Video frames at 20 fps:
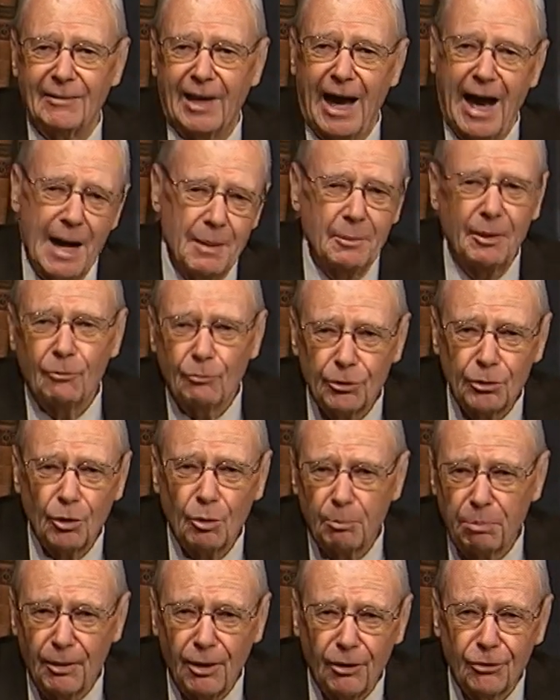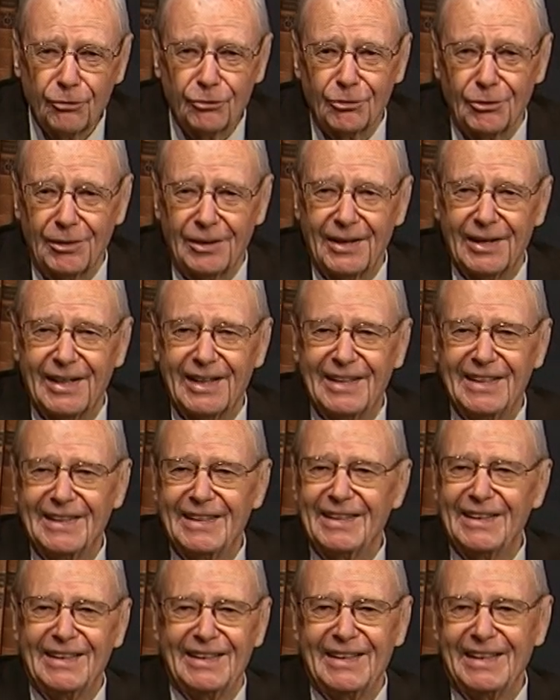I'm a real person.
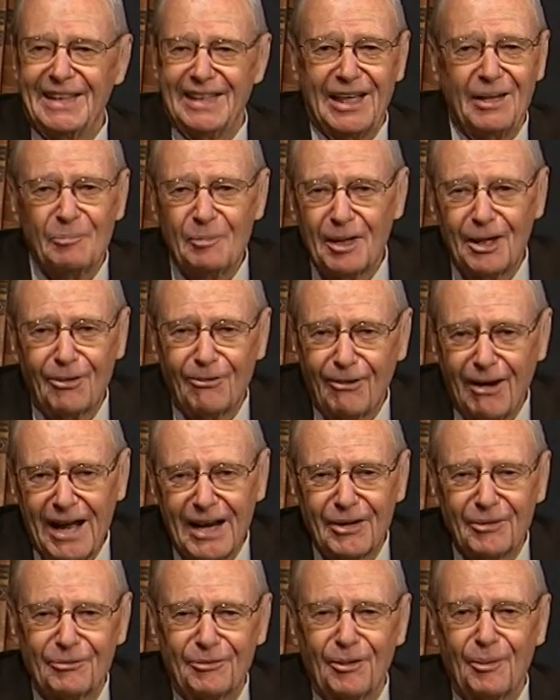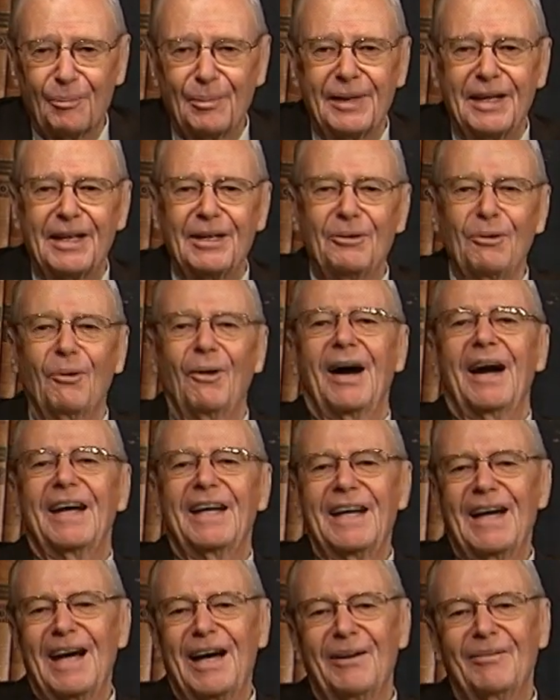Give me credit for being who I
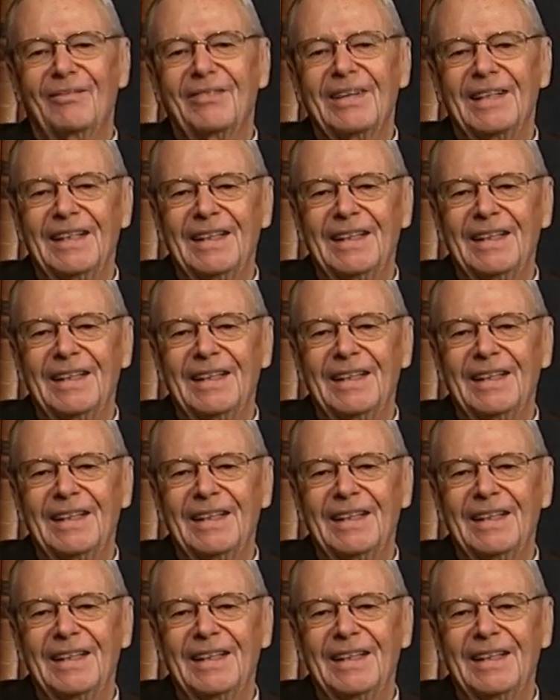am